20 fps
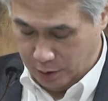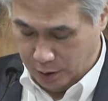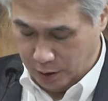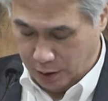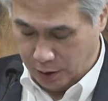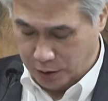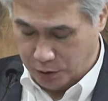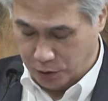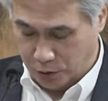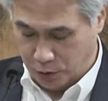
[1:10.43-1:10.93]

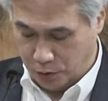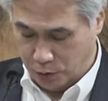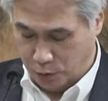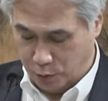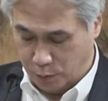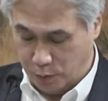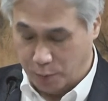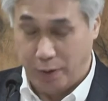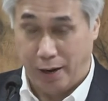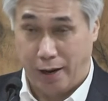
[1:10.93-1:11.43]
it is good
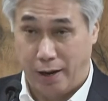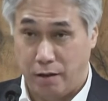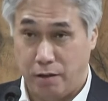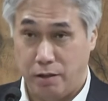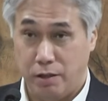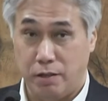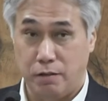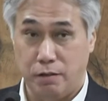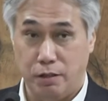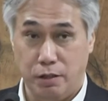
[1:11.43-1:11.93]
to be back
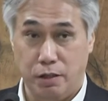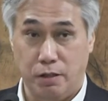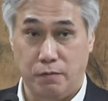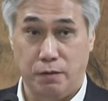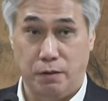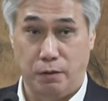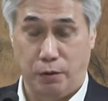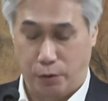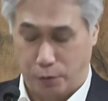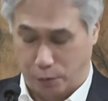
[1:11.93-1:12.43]
at
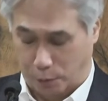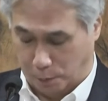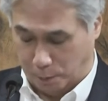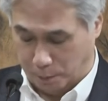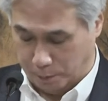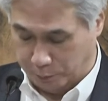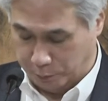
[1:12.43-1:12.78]
EFLU